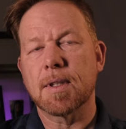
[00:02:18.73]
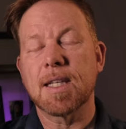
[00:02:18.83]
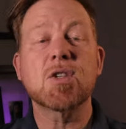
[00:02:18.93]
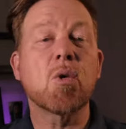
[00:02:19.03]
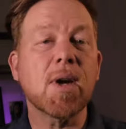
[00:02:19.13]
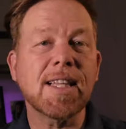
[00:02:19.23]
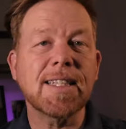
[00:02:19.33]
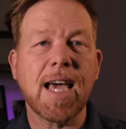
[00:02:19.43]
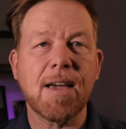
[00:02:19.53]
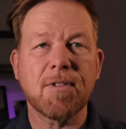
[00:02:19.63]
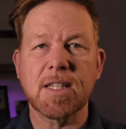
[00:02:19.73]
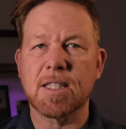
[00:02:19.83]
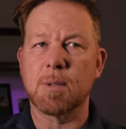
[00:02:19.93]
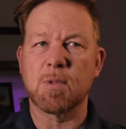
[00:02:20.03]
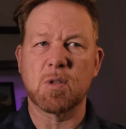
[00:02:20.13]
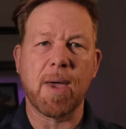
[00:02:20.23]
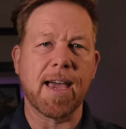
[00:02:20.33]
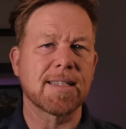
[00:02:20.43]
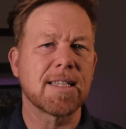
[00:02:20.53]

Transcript: Let's quickly dive into some specs.